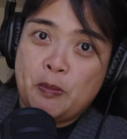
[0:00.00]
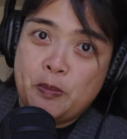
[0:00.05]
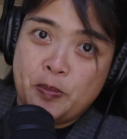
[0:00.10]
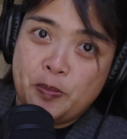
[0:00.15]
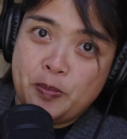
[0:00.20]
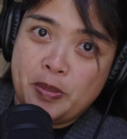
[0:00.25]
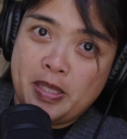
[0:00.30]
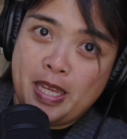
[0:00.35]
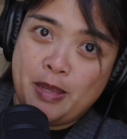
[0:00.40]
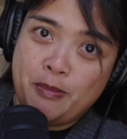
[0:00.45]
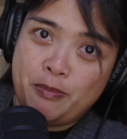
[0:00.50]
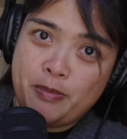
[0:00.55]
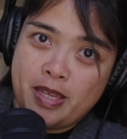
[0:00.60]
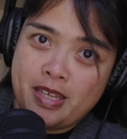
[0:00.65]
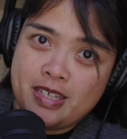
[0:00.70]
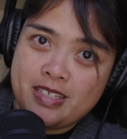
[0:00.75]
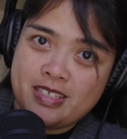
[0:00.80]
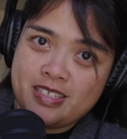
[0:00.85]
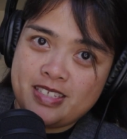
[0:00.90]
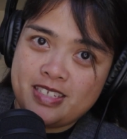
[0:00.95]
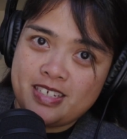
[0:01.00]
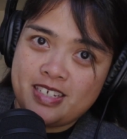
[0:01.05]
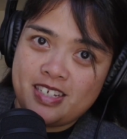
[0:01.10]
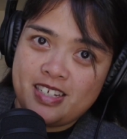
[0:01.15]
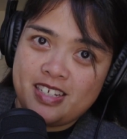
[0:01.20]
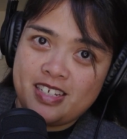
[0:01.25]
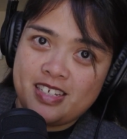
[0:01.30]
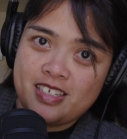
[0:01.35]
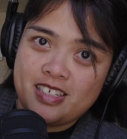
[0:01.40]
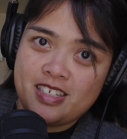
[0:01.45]
plant-based,
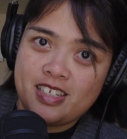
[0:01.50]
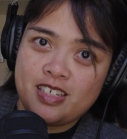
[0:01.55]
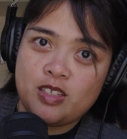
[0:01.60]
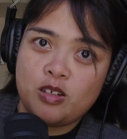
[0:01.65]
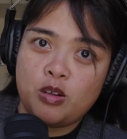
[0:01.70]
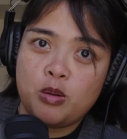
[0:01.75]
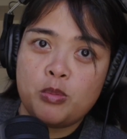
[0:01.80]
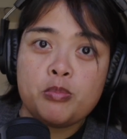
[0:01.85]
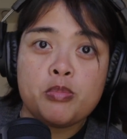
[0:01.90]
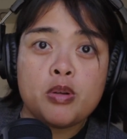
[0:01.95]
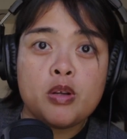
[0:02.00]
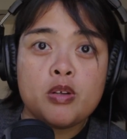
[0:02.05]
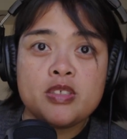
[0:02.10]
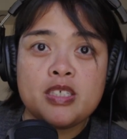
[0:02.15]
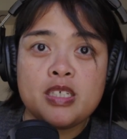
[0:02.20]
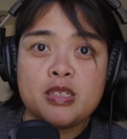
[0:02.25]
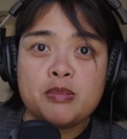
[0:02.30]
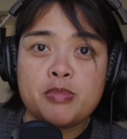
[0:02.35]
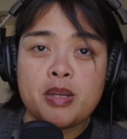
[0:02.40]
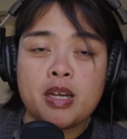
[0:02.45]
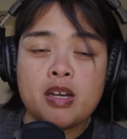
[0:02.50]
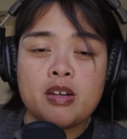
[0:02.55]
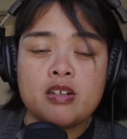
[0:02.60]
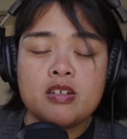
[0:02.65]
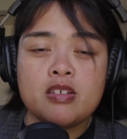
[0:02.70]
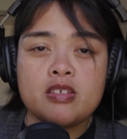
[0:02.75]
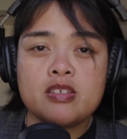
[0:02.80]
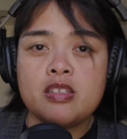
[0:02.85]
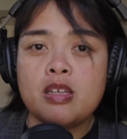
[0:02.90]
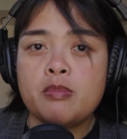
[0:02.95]
protein
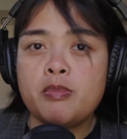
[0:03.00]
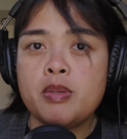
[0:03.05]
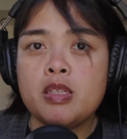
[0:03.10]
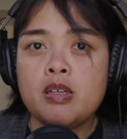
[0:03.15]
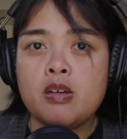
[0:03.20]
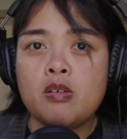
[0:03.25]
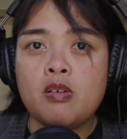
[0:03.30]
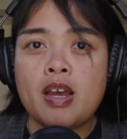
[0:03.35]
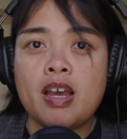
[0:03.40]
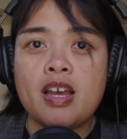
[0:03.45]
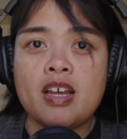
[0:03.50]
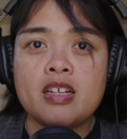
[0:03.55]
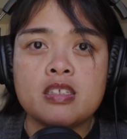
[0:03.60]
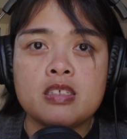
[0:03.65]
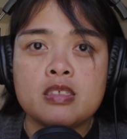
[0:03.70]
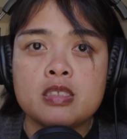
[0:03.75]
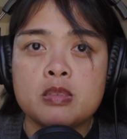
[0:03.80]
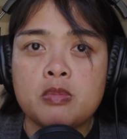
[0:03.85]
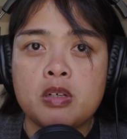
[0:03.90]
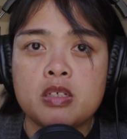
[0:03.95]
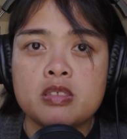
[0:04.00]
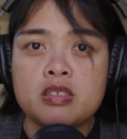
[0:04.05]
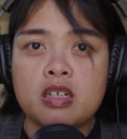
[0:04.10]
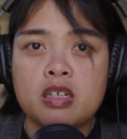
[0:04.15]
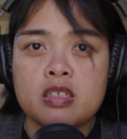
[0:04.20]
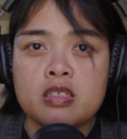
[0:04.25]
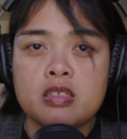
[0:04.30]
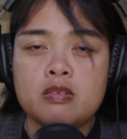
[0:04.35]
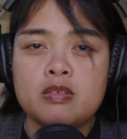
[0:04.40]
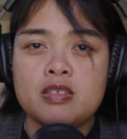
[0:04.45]
powders, let me know at
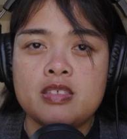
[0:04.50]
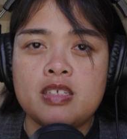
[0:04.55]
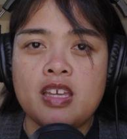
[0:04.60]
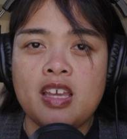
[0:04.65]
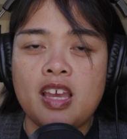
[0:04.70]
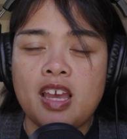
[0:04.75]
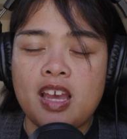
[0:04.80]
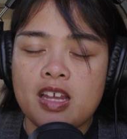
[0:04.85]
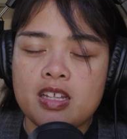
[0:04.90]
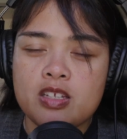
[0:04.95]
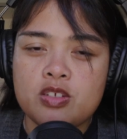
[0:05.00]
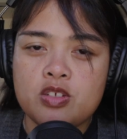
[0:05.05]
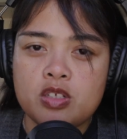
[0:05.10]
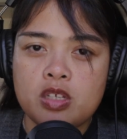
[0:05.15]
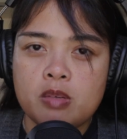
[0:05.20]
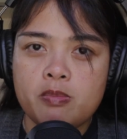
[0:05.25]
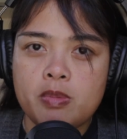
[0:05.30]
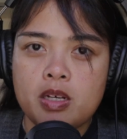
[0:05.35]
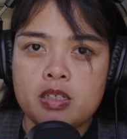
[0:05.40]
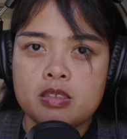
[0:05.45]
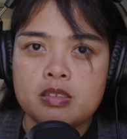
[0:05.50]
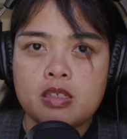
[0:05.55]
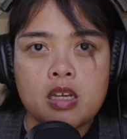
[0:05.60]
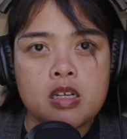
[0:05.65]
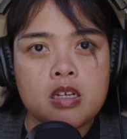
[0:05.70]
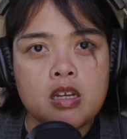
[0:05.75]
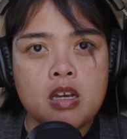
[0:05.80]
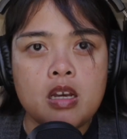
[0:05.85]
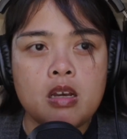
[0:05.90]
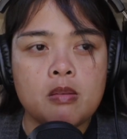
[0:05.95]

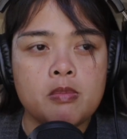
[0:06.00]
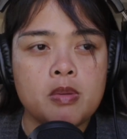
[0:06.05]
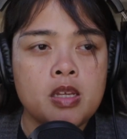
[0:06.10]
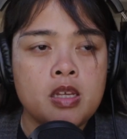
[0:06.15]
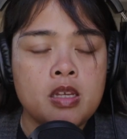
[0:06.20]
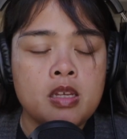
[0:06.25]
smalltalktuesday@gmail.com.